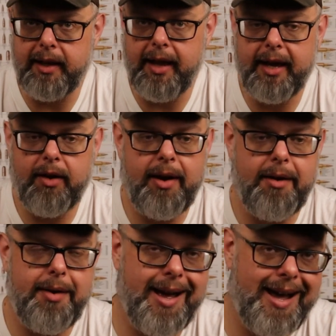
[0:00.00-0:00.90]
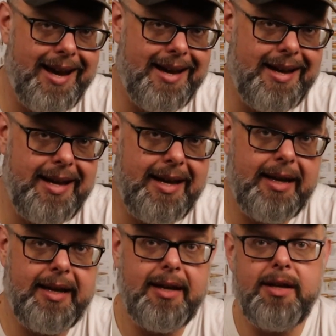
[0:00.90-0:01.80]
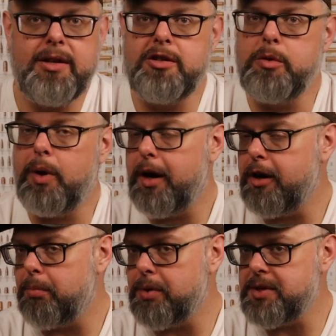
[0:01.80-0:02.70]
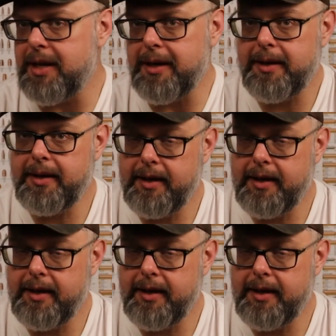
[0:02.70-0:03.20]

like around 90 to 100%.